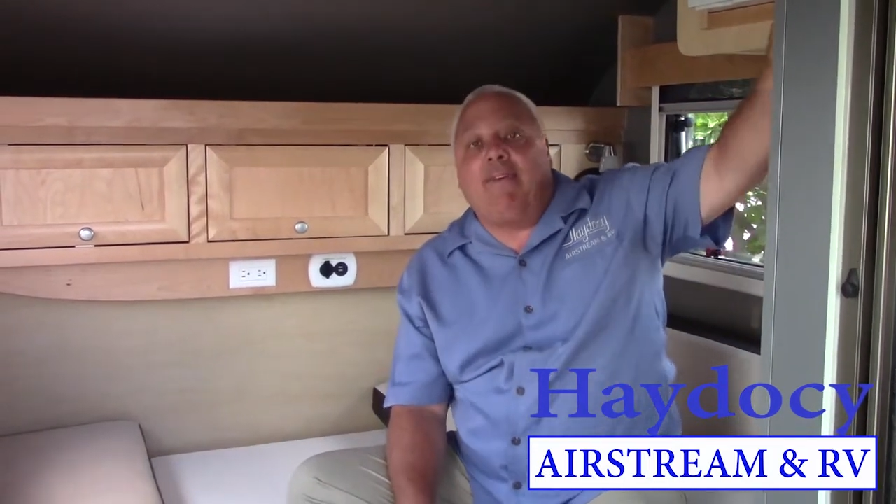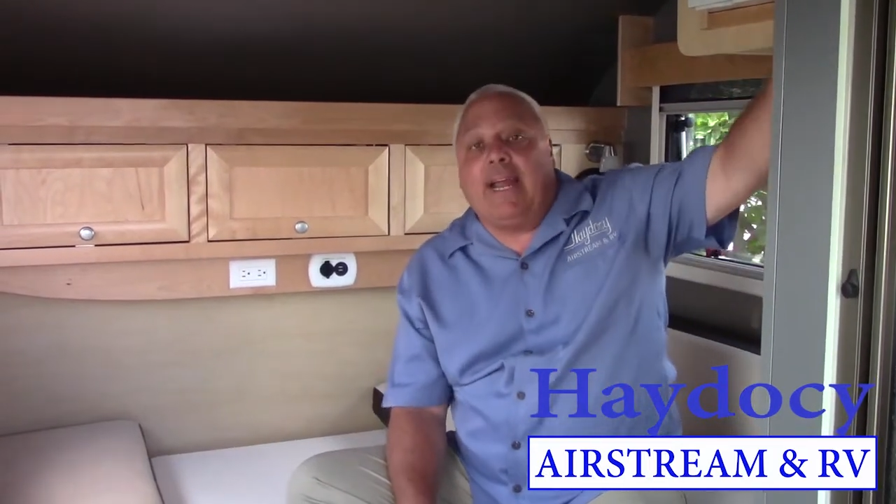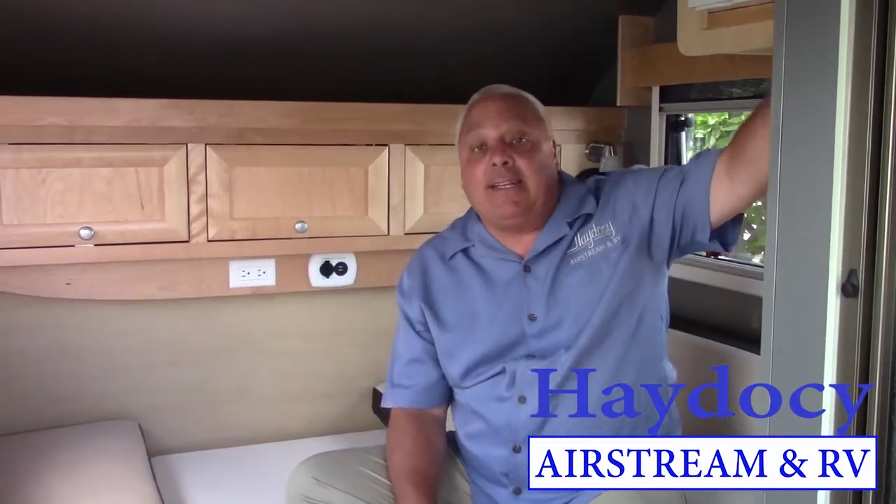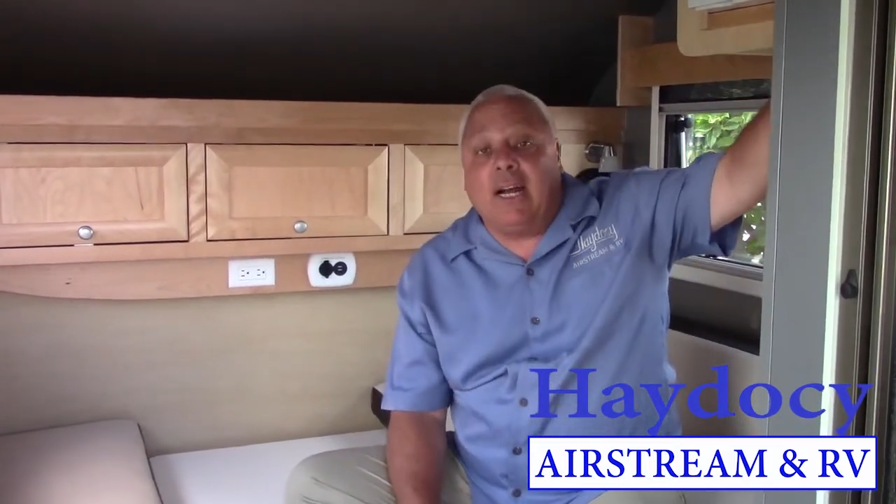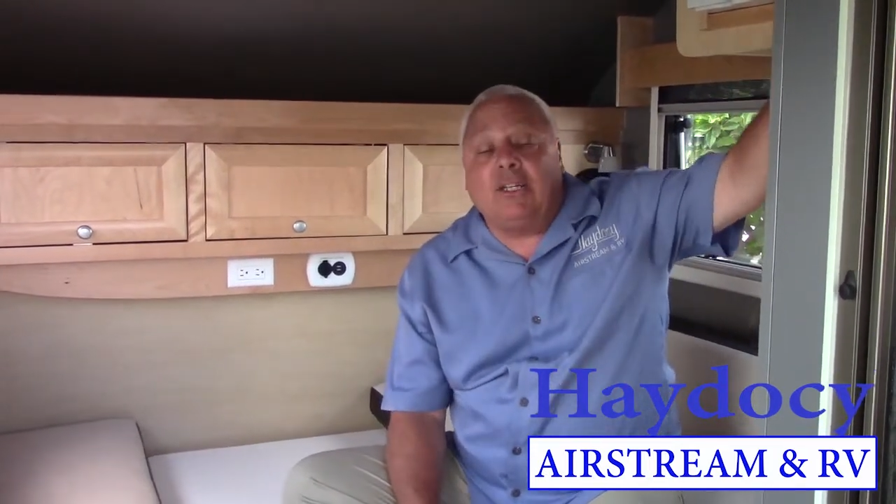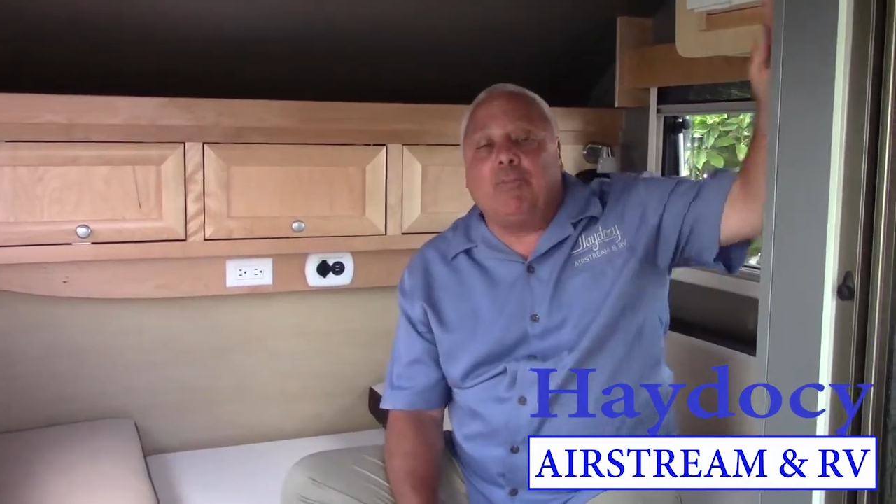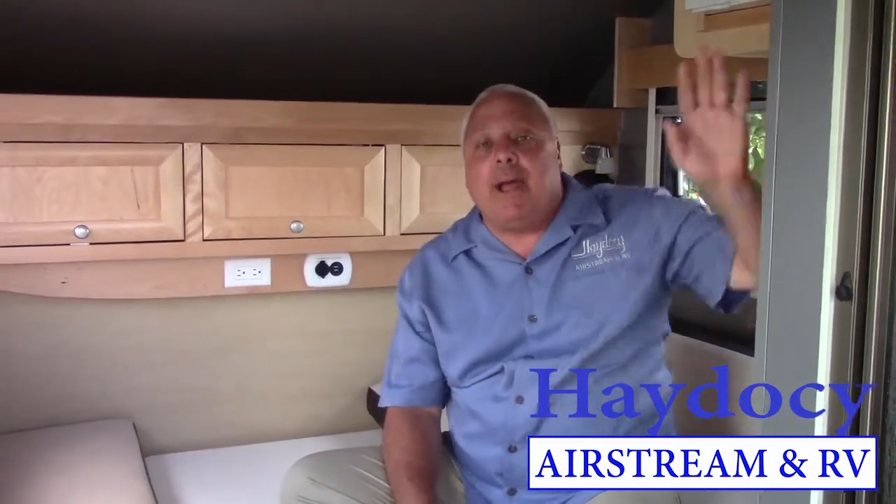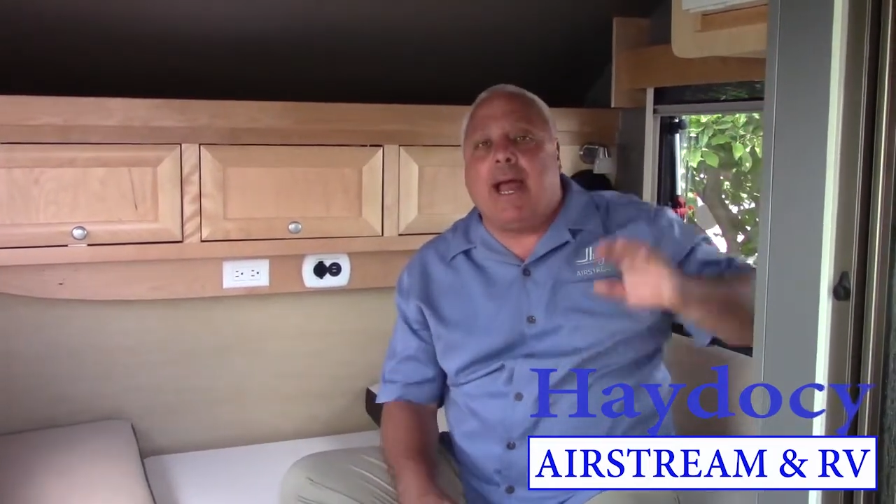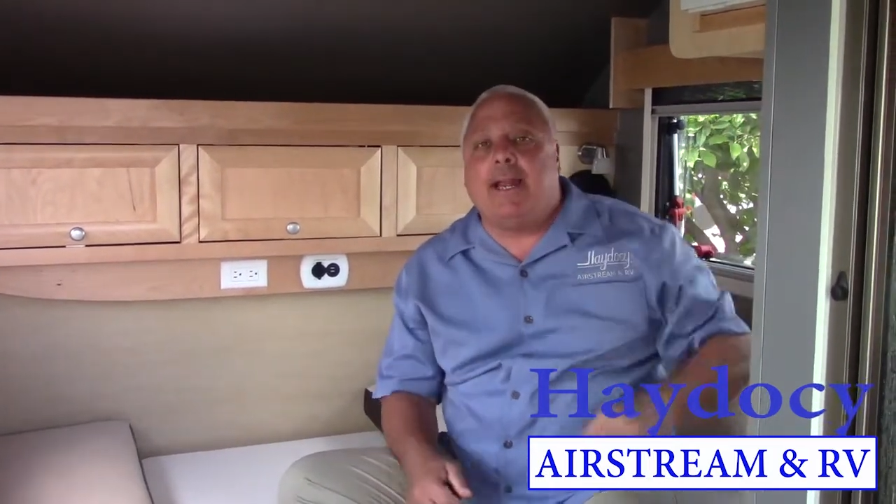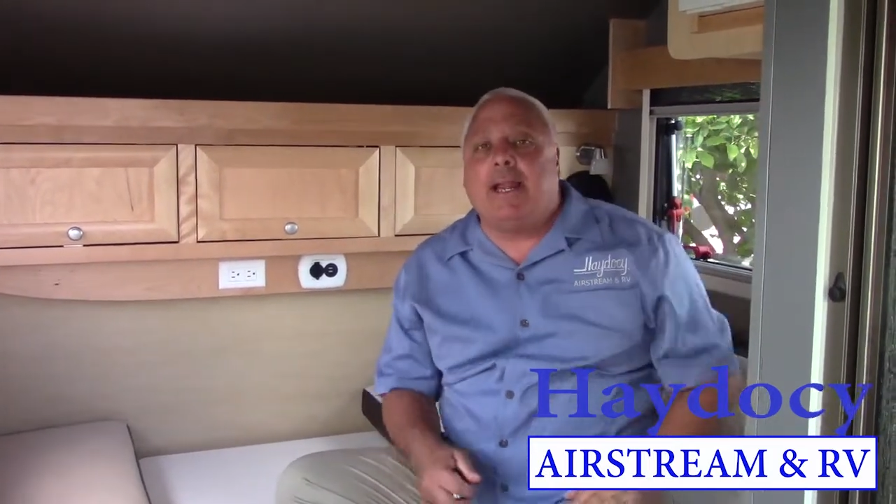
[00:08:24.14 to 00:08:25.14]
a
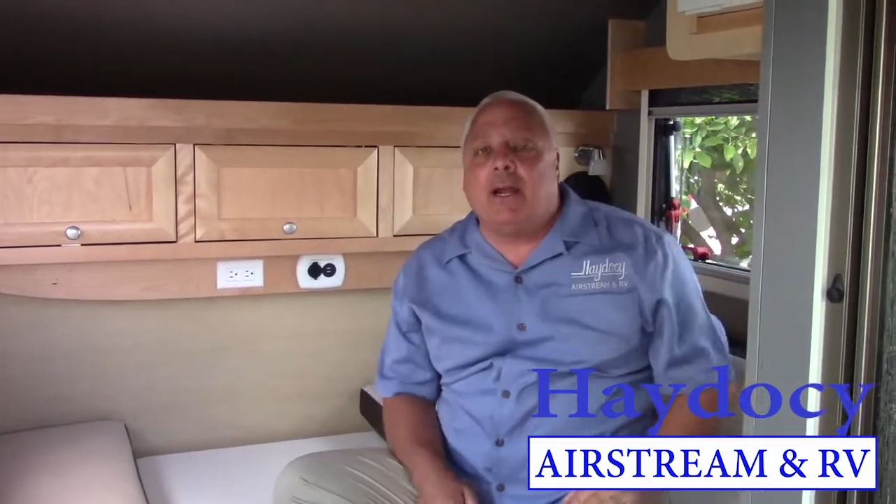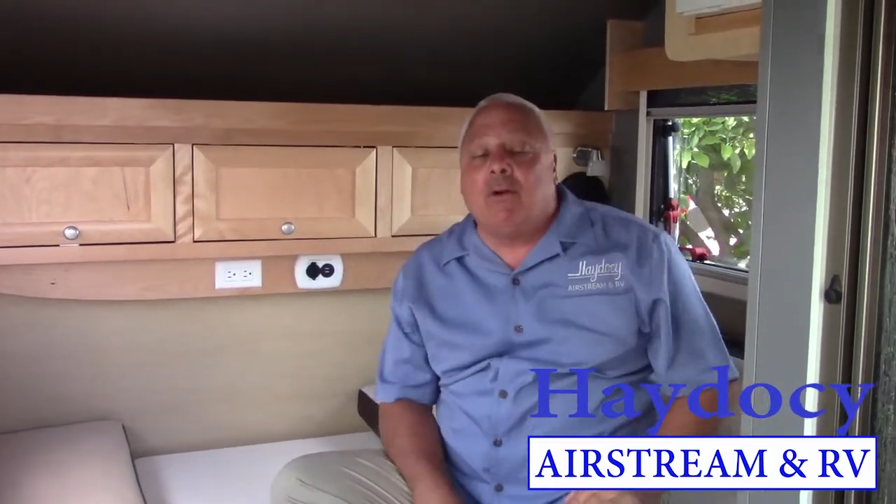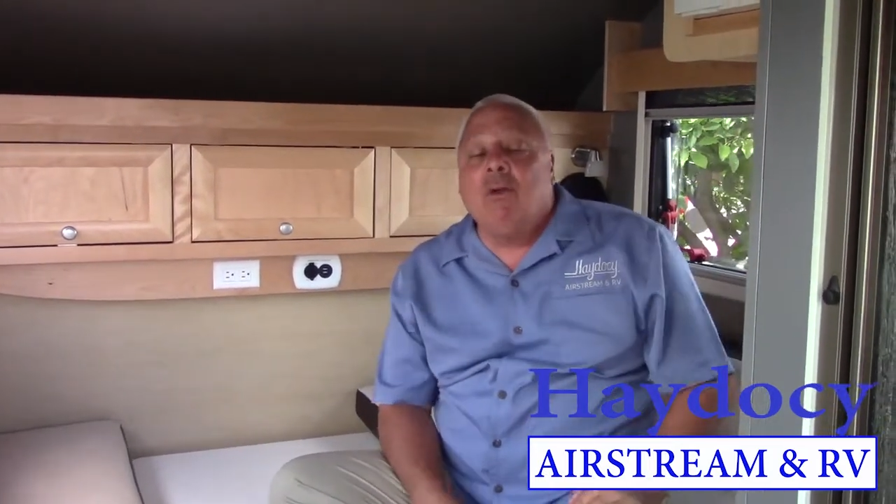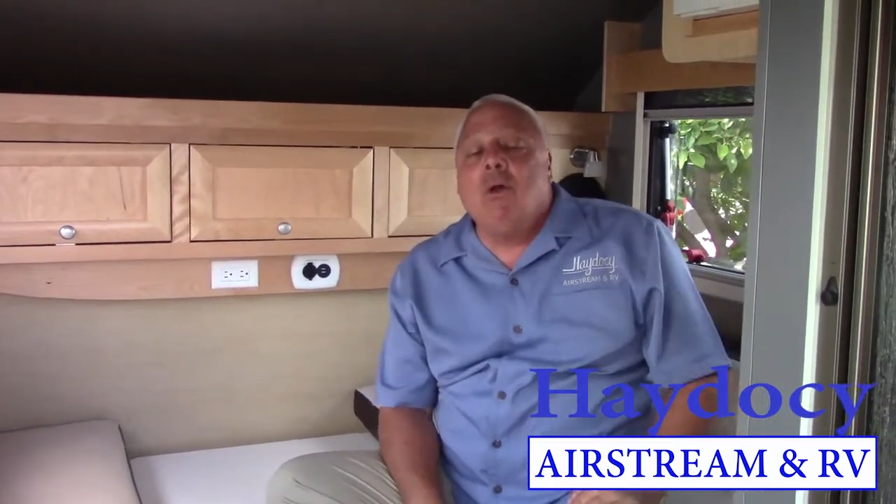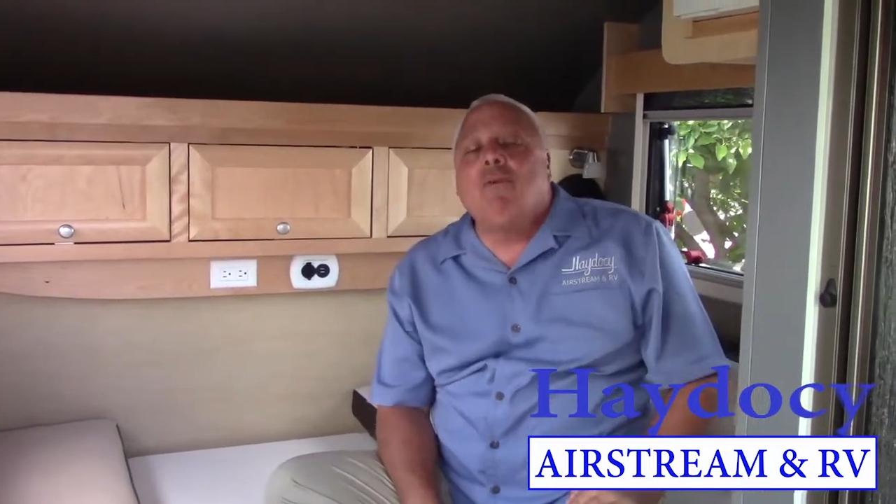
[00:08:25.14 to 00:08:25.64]
touchpad here